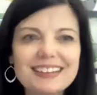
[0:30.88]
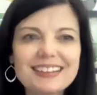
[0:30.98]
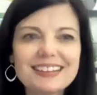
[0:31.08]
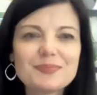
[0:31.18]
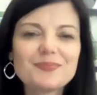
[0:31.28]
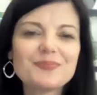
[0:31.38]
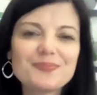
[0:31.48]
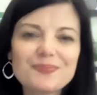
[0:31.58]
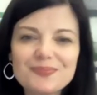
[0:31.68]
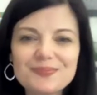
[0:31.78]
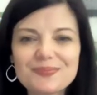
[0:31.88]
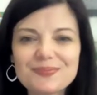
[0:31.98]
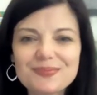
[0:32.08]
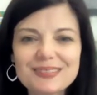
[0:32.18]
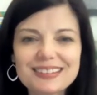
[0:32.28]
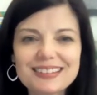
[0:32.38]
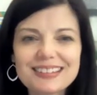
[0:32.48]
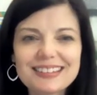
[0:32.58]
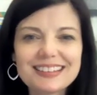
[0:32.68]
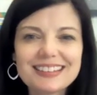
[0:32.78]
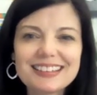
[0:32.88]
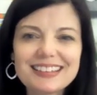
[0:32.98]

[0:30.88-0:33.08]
(no one is talking)